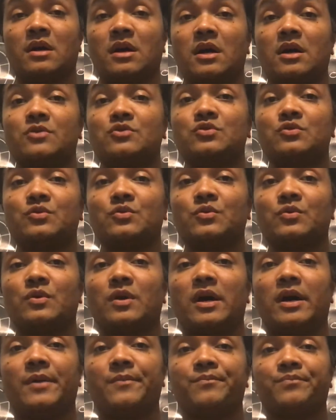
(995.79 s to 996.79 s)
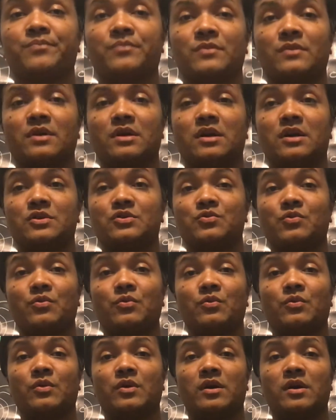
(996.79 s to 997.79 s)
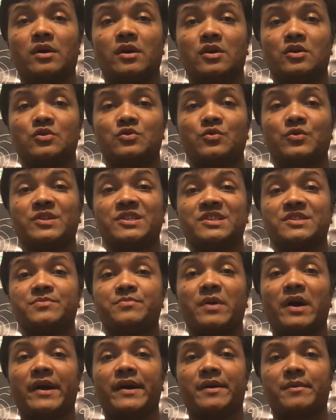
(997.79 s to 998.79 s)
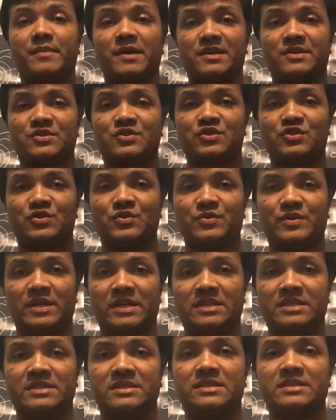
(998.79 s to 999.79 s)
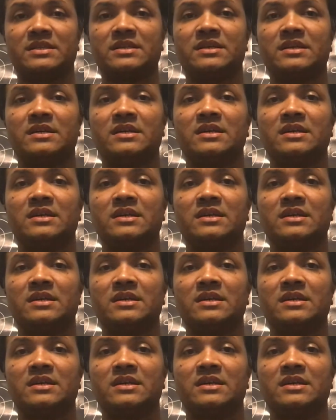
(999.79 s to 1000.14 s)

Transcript: Uh, to, um, uh, to, to inspire my student.